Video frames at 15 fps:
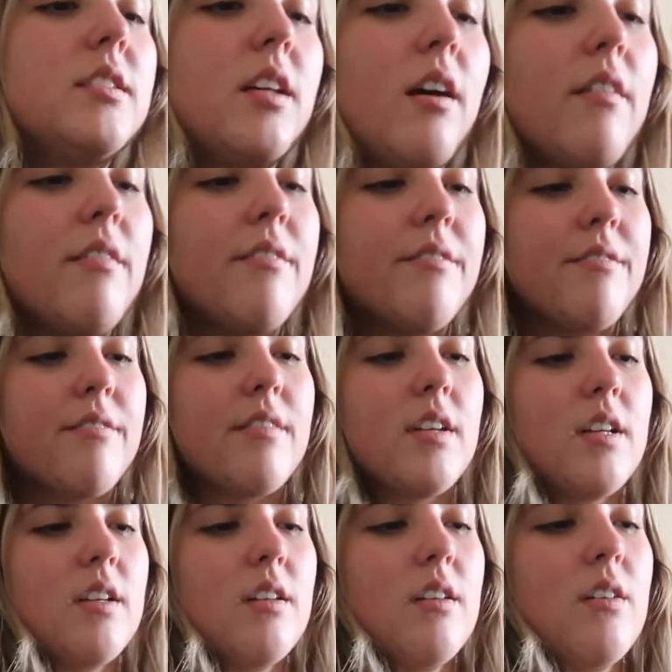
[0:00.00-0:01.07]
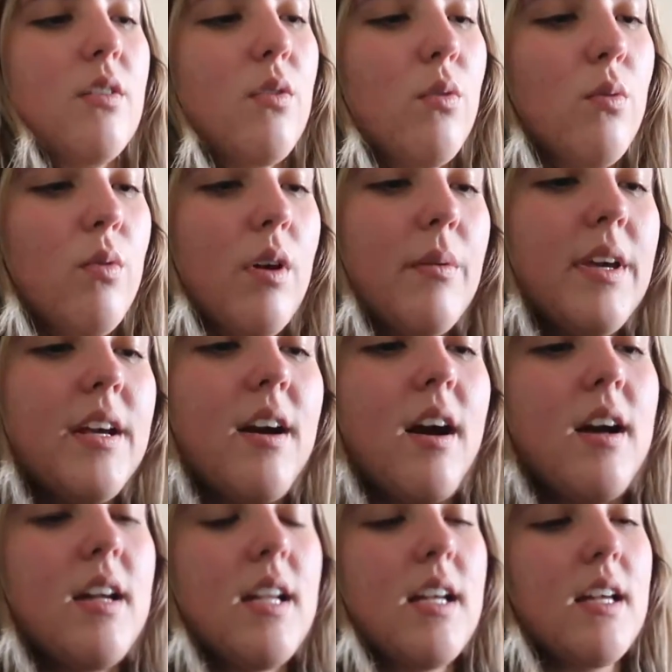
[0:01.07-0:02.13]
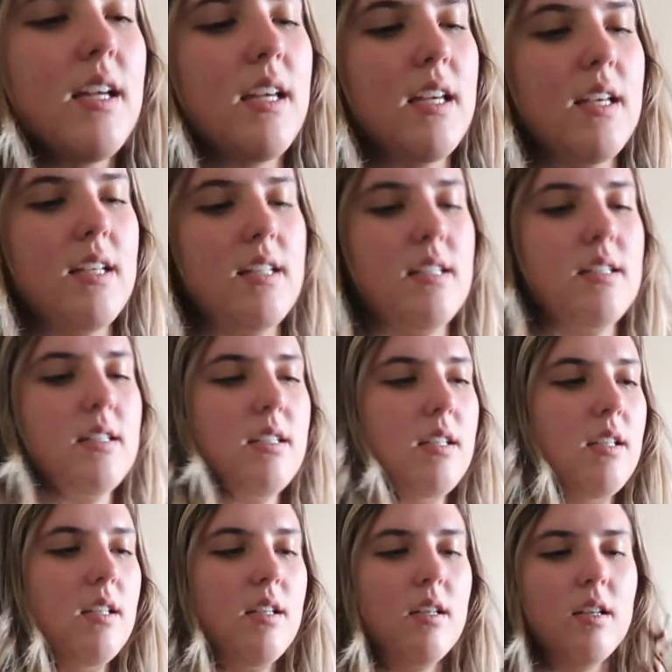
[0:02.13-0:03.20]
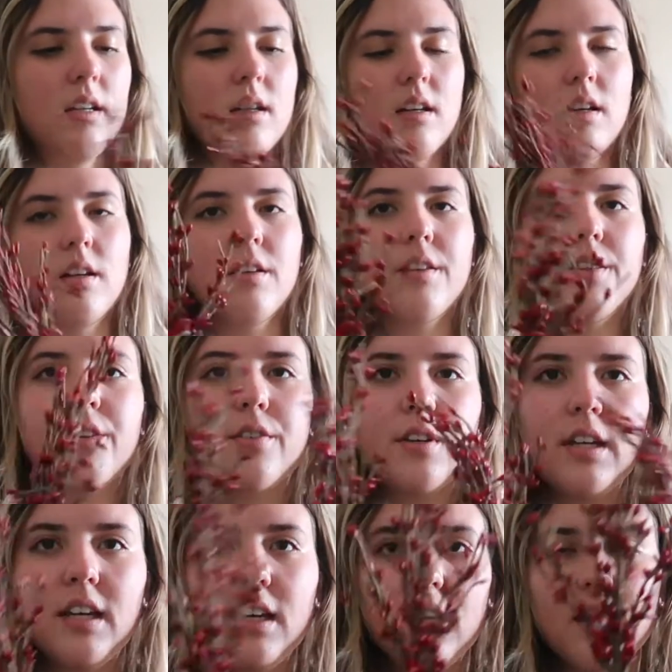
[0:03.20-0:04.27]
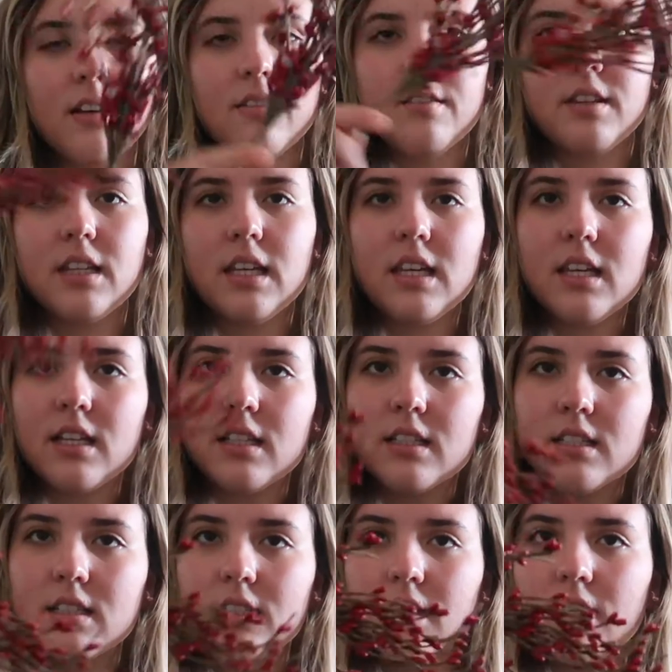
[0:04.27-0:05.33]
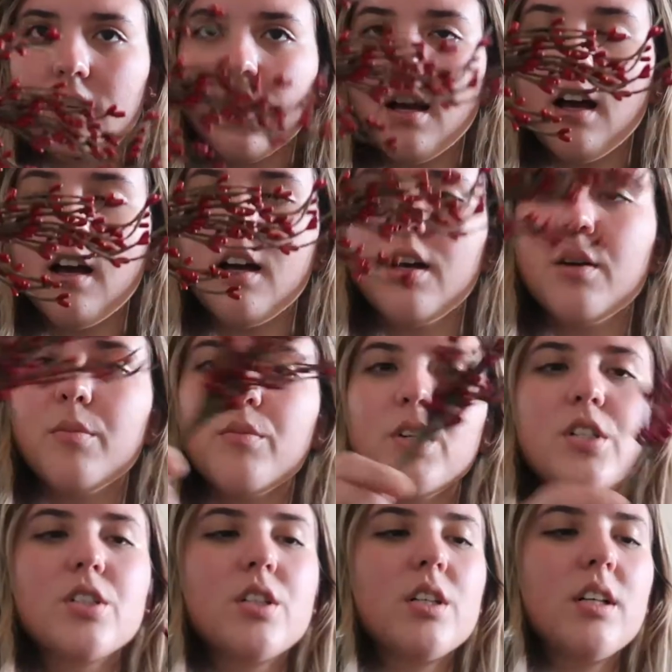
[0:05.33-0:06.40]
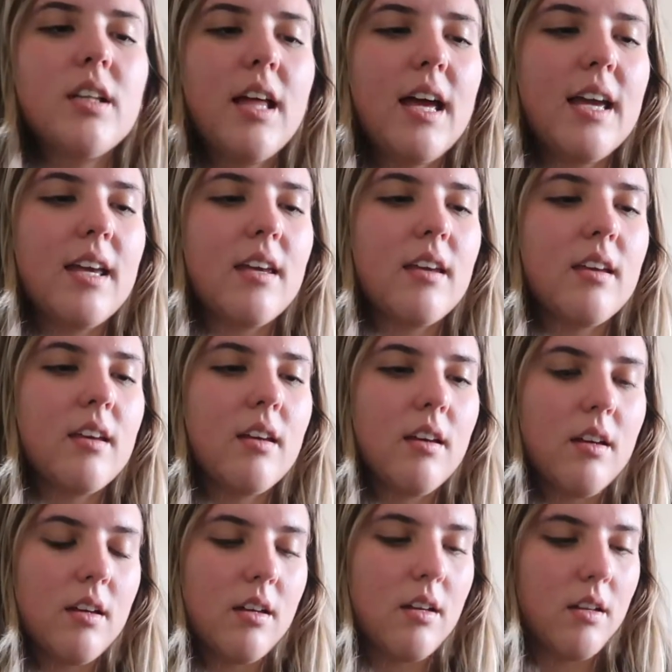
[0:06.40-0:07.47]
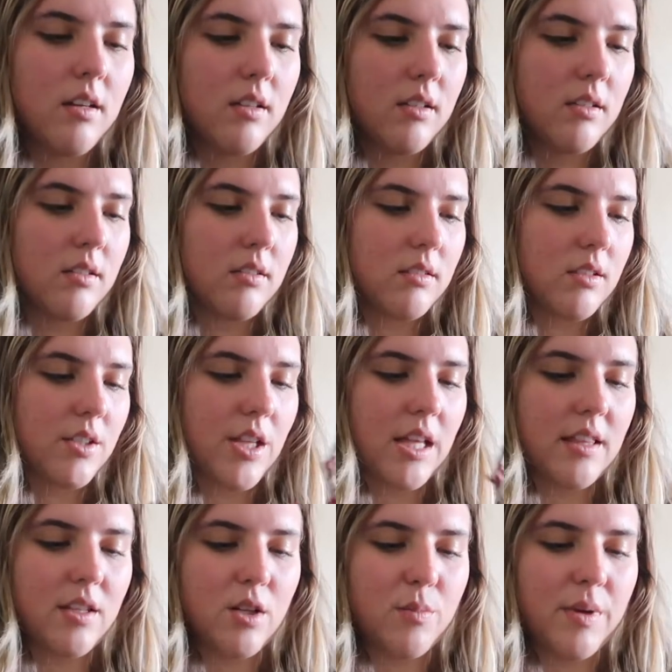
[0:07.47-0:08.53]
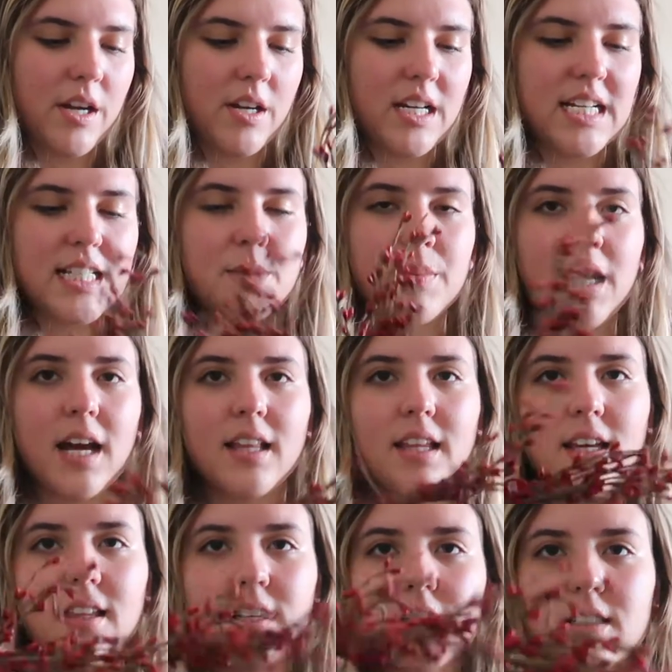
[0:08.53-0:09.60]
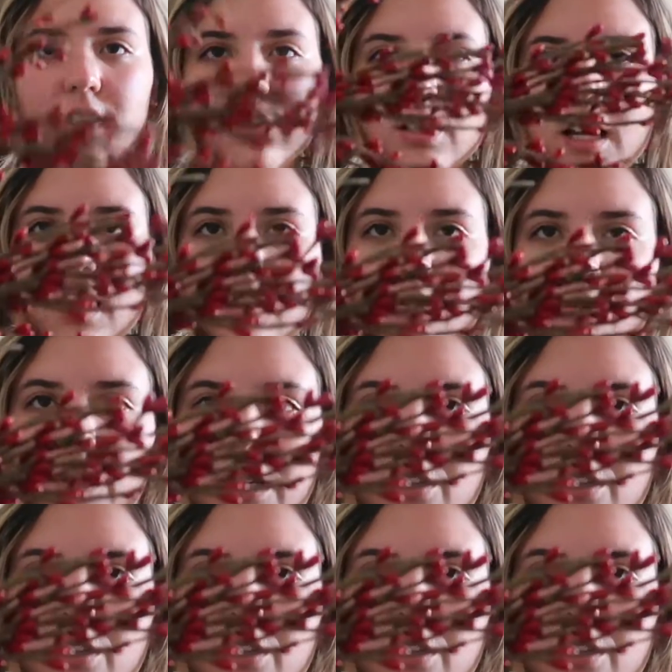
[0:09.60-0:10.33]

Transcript: So, what we got is three of these, um, which look like they're like little berries, but I like things that look kind of